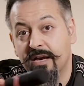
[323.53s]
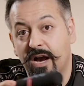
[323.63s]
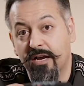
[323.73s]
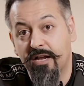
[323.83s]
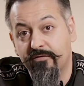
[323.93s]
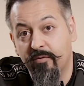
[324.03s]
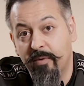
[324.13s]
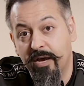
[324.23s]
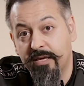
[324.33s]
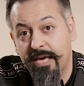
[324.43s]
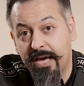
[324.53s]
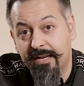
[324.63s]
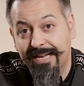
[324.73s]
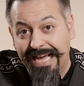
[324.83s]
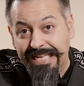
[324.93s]
I got for my
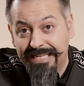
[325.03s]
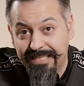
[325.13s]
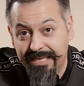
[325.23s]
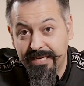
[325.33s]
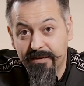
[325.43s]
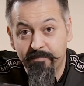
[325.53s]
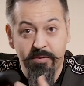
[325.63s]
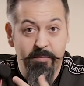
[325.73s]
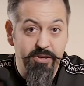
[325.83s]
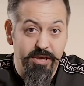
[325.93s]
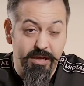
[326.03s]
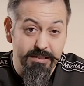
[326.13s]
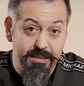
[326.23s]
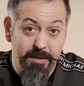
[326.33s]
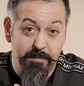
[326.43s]
Canon eighty D, but you
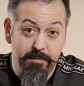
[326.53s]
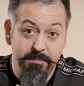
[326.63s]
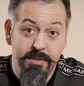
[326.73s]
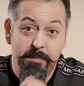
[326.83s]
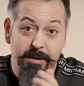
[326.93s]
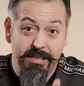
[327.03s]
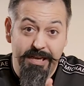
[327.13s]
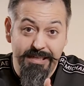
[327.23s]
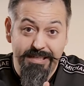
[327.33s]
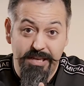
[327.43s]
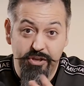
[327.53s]
can, but like I said,